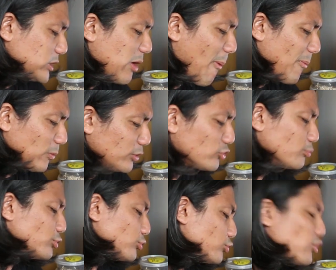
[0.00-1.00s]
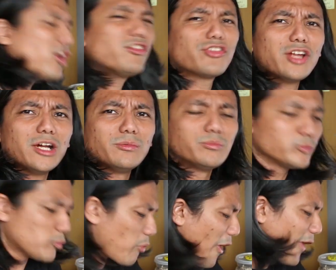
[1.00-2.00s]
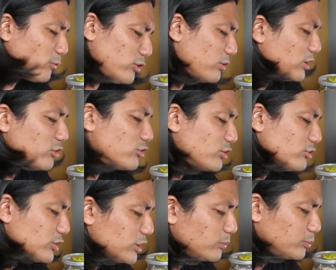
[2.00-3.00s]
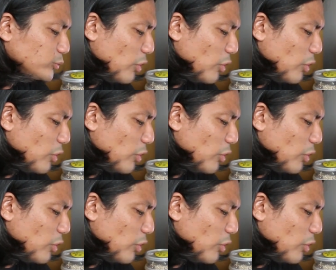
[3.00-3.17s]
And we're supposed to change that. But are we really changing it?